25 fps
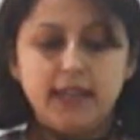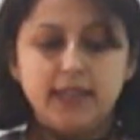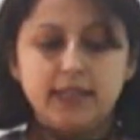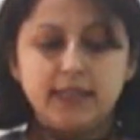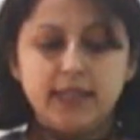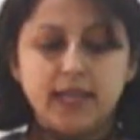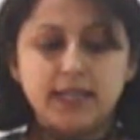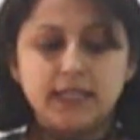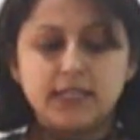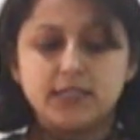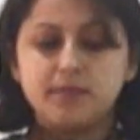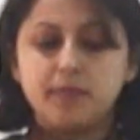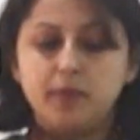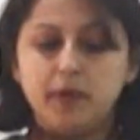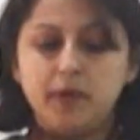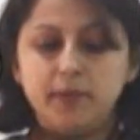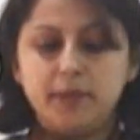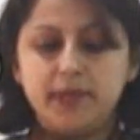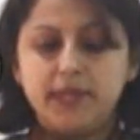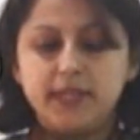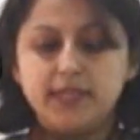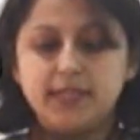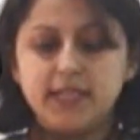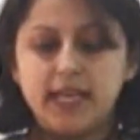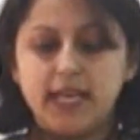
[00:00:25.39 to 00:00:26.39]
that is
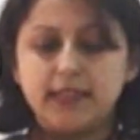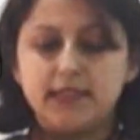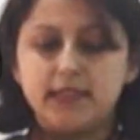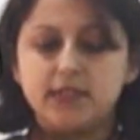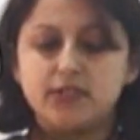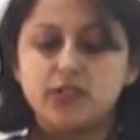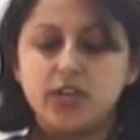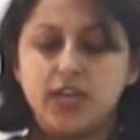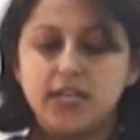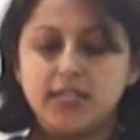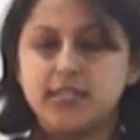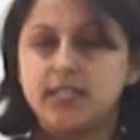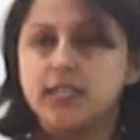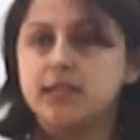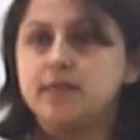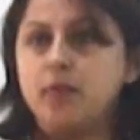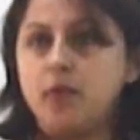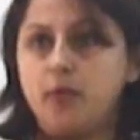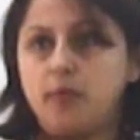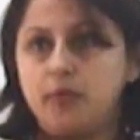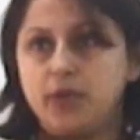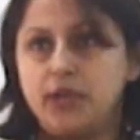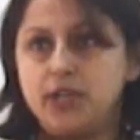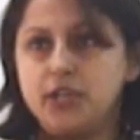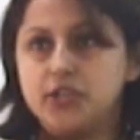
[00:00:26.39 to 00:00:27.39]
permanent, and the transient
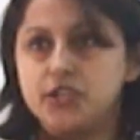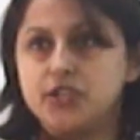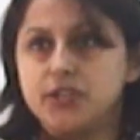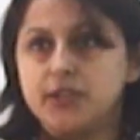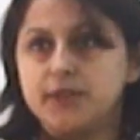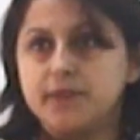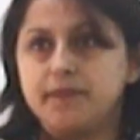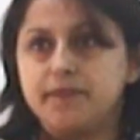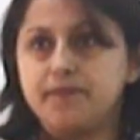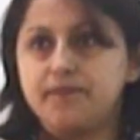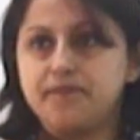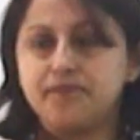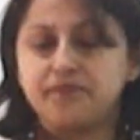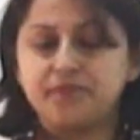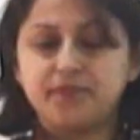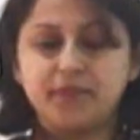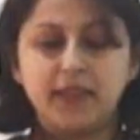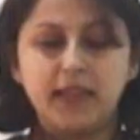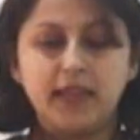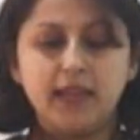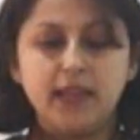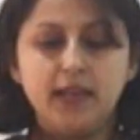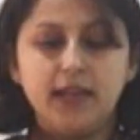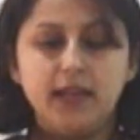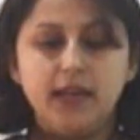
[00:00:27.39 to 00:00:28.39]
population.
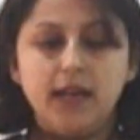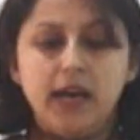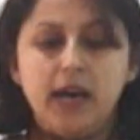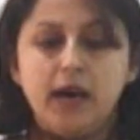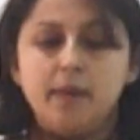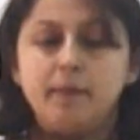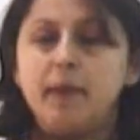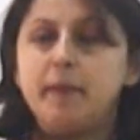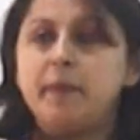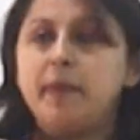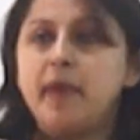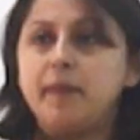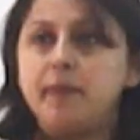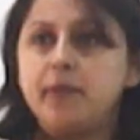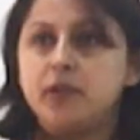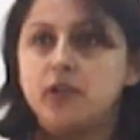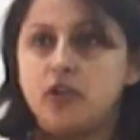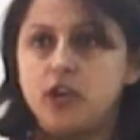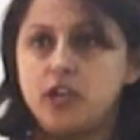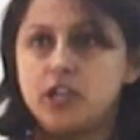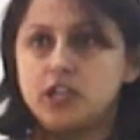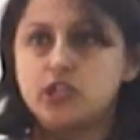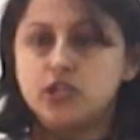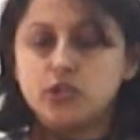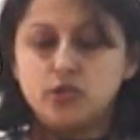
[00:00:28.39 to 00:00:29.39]
My paper
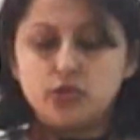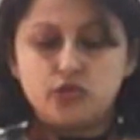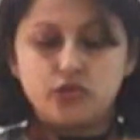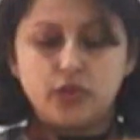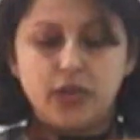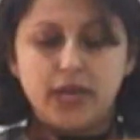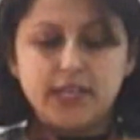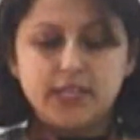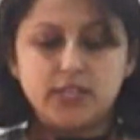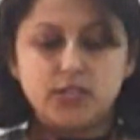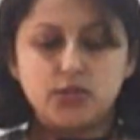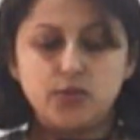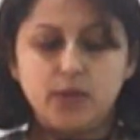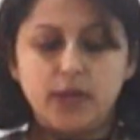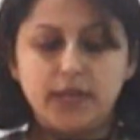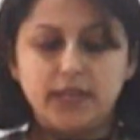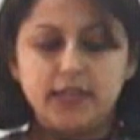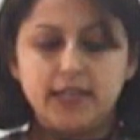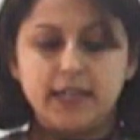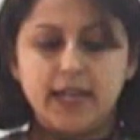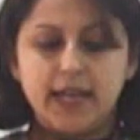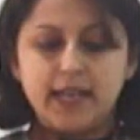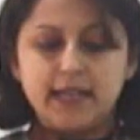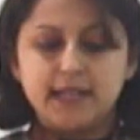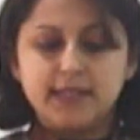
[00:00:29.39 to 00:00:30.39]
also tries to
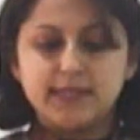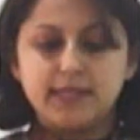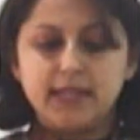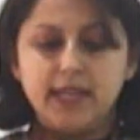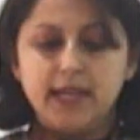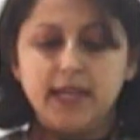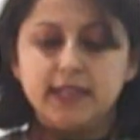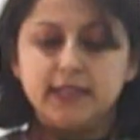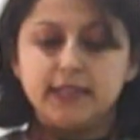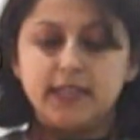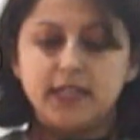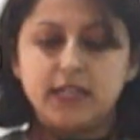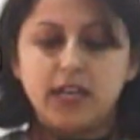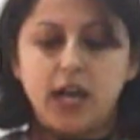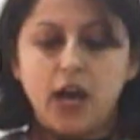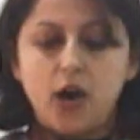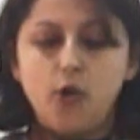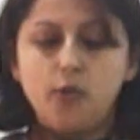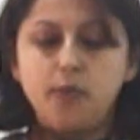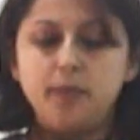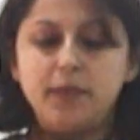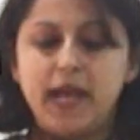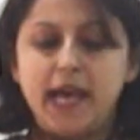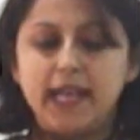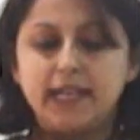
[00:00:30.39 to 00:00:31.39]
analyze that
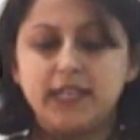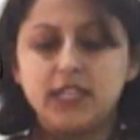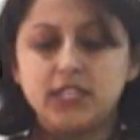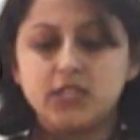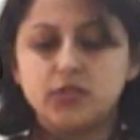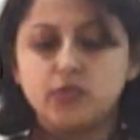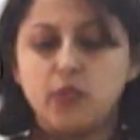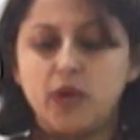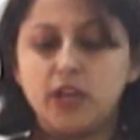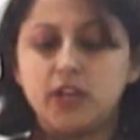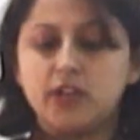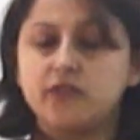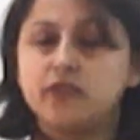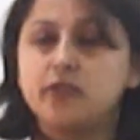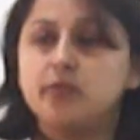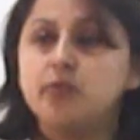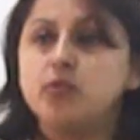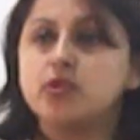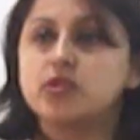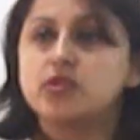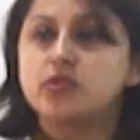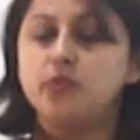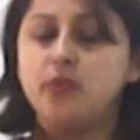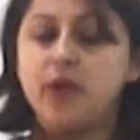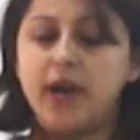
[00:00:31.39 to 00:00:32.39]
how planning is one of the
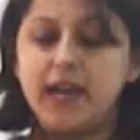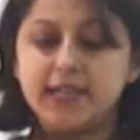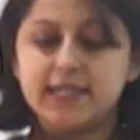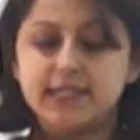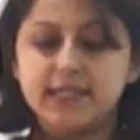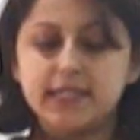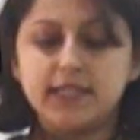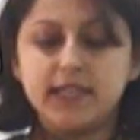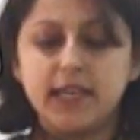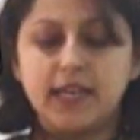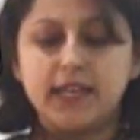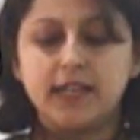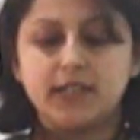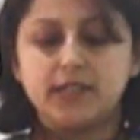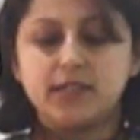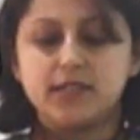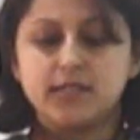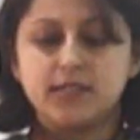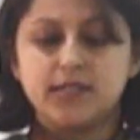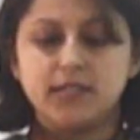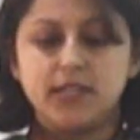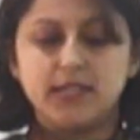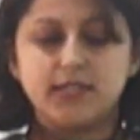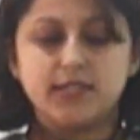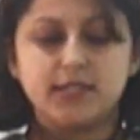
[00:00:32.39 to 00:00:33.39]
most vital
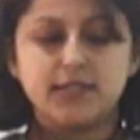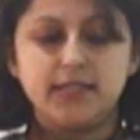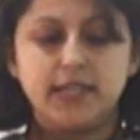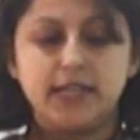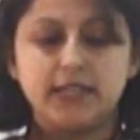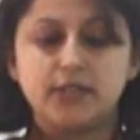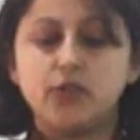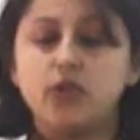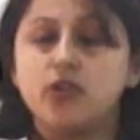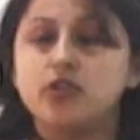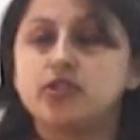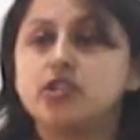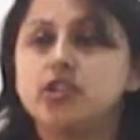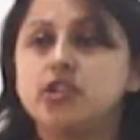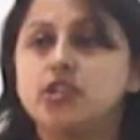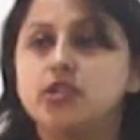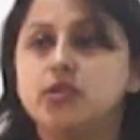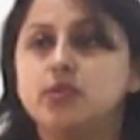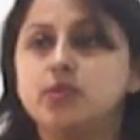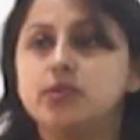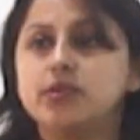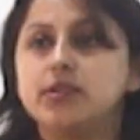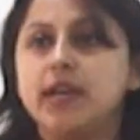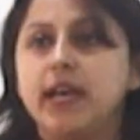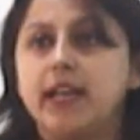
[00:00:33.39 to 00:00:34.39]
characteristics that
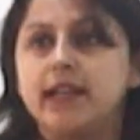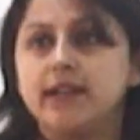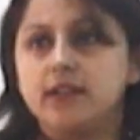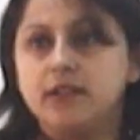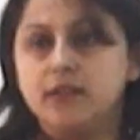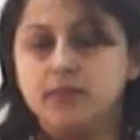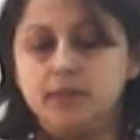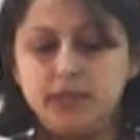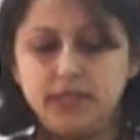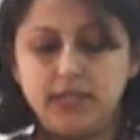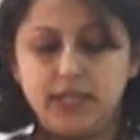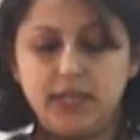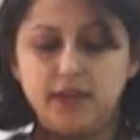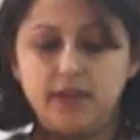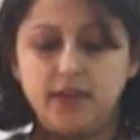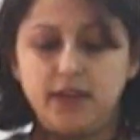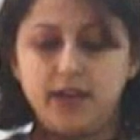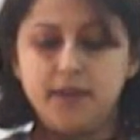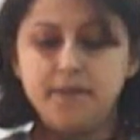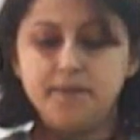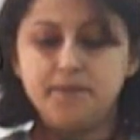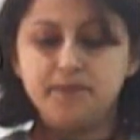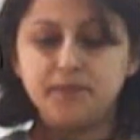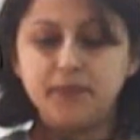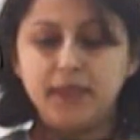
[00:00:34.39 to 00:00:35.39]
constitute an urban
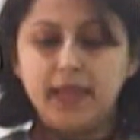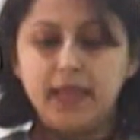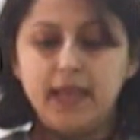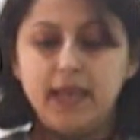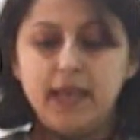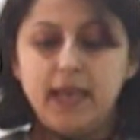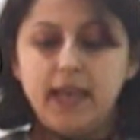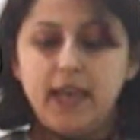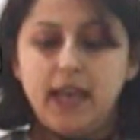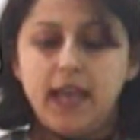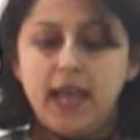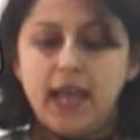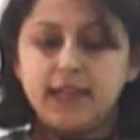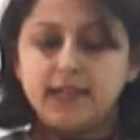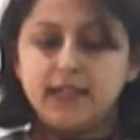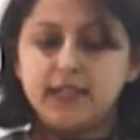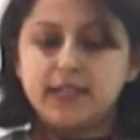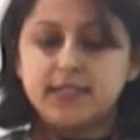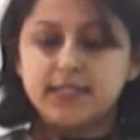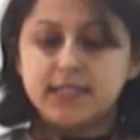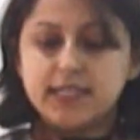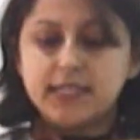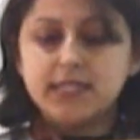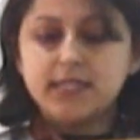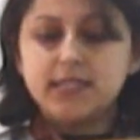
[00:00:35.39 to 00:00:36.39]
area and
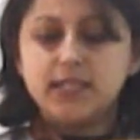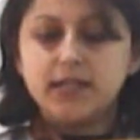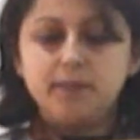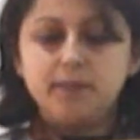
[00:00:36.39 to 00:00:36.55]
assist